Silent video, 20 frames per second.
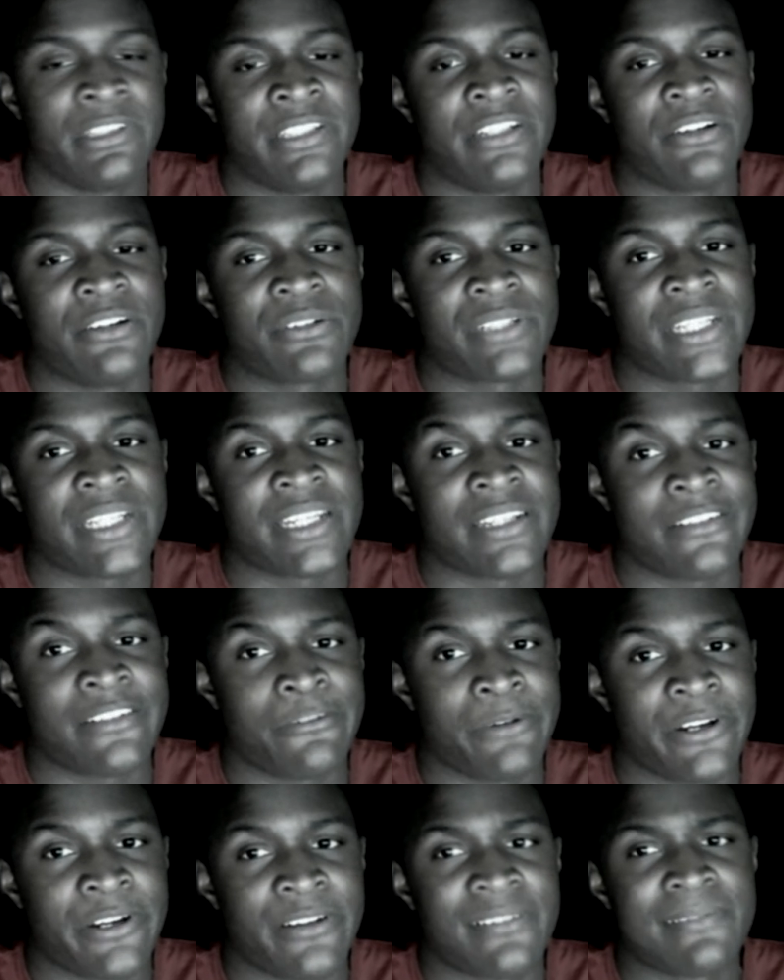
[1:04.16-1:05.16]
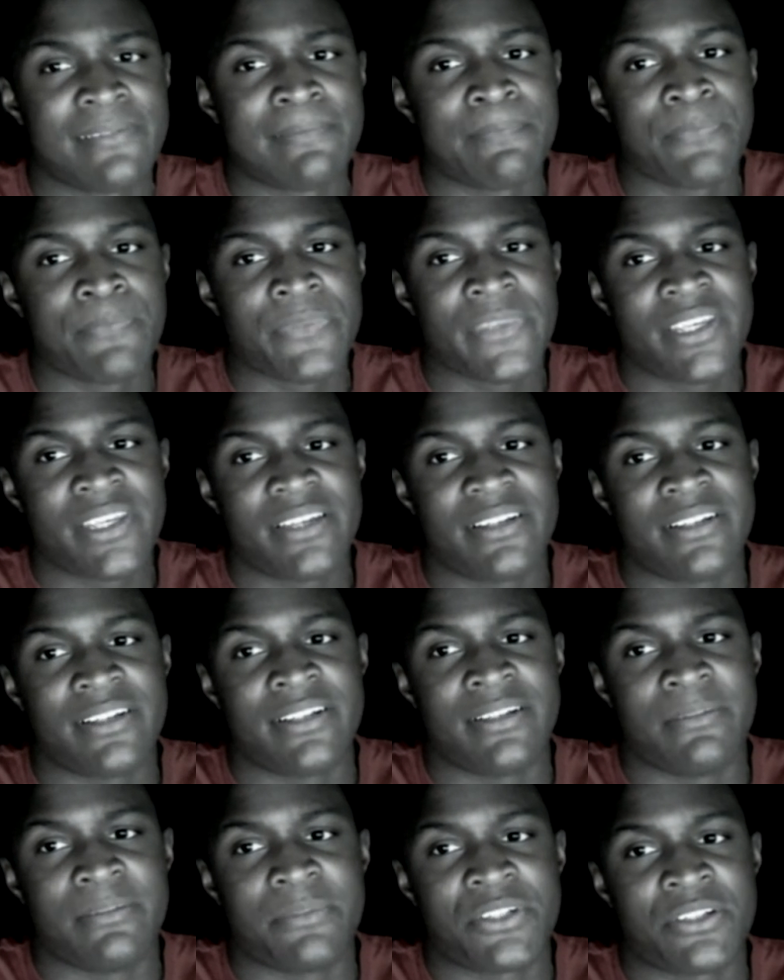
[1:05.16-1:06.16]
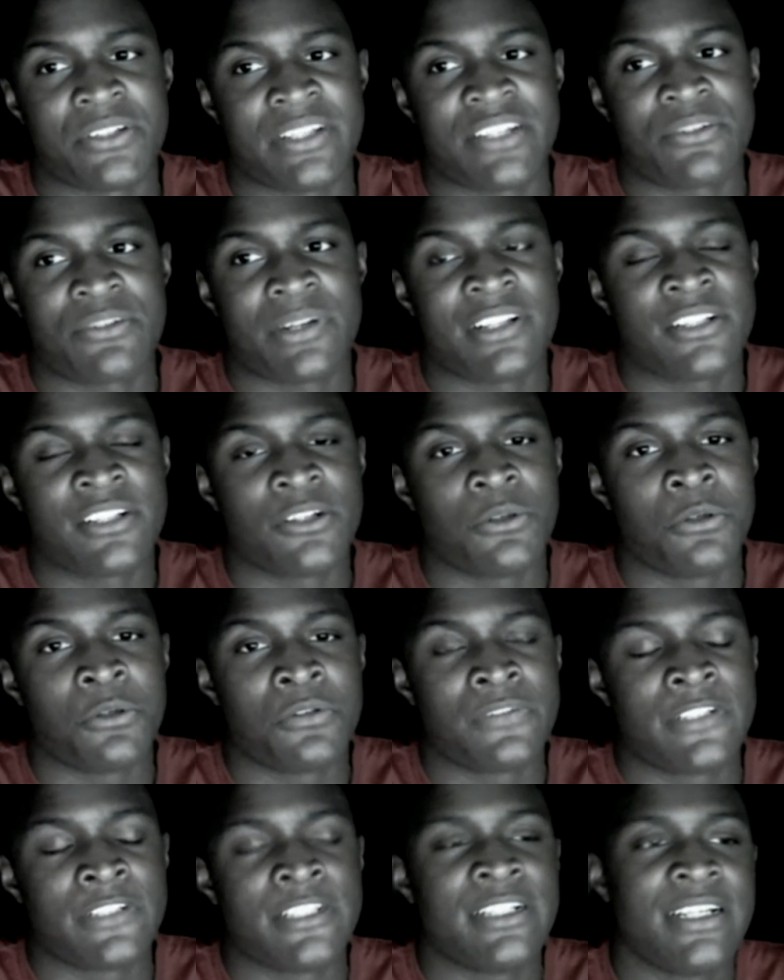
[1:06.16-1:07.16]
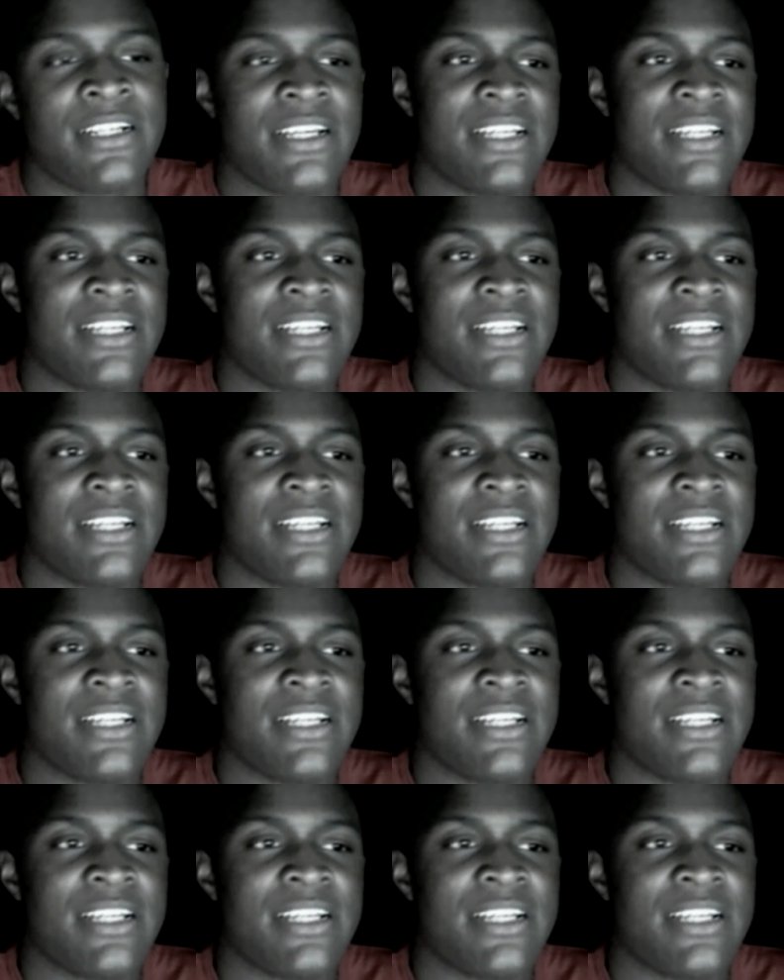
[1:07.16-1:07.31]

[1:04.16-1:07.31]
really don't get anywhere. So that's what I'll go over.